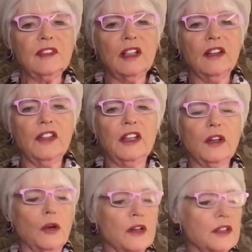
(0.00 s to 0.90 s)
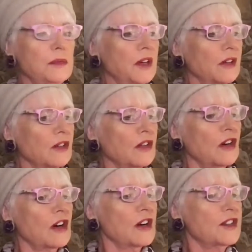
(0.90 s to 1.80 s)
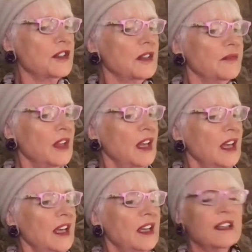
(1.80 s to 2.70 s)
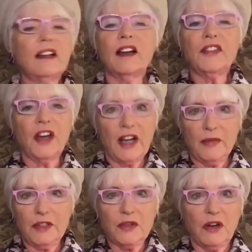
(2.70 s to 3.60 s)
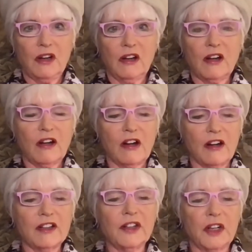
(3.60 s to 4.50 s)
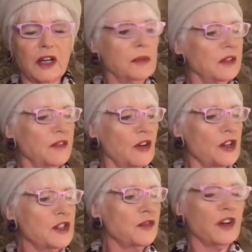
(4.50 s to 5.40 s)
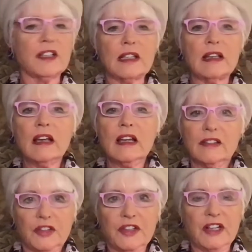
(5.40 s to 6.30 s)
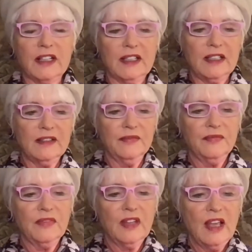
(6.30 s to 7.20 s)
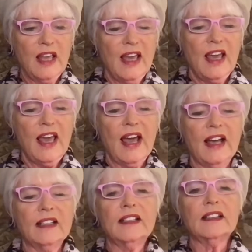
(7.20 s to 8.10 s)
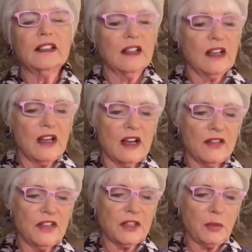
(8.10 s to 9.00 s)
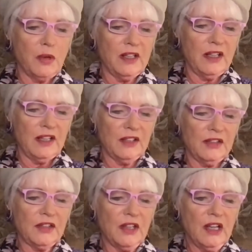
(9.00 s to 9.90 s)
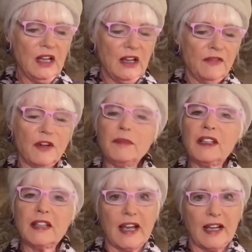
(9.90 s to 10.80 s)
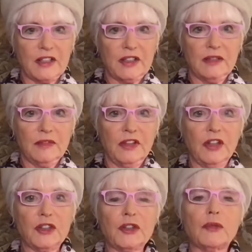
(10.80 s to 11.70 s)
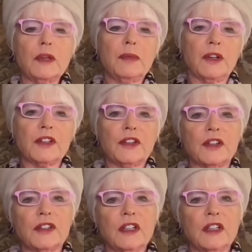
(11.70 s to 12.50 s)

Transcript: the Course in Miracle cards. And I thought I would draw a card, a couple of cards for us tonight. And this one is from the text. And there's 3 books. There's